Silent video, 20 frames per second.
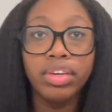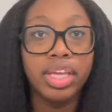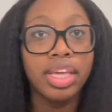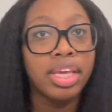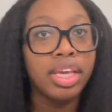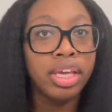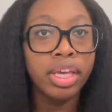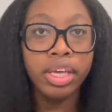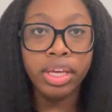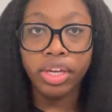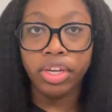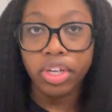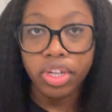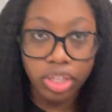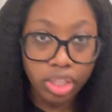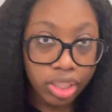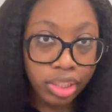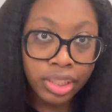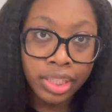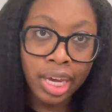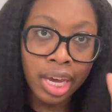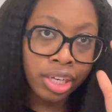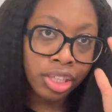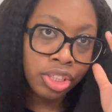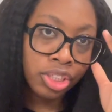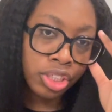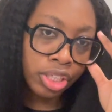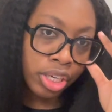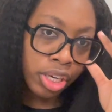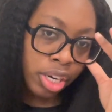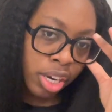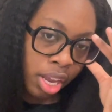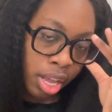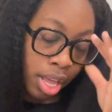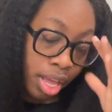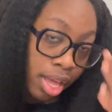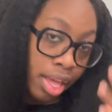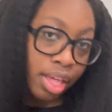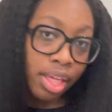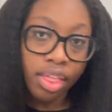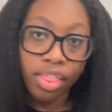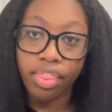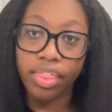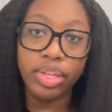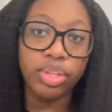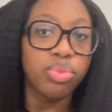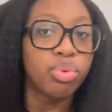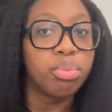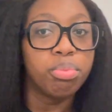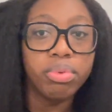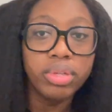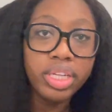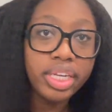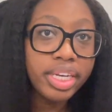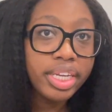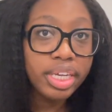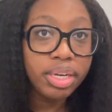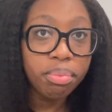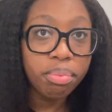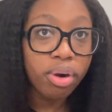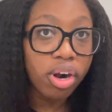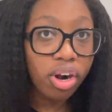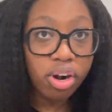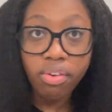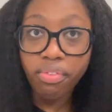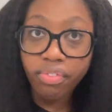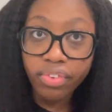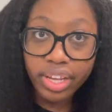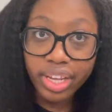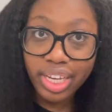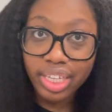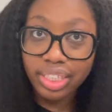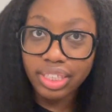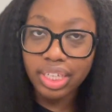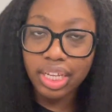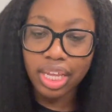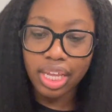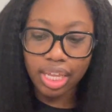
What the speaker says: kinky curly texture, this will blend in perfect.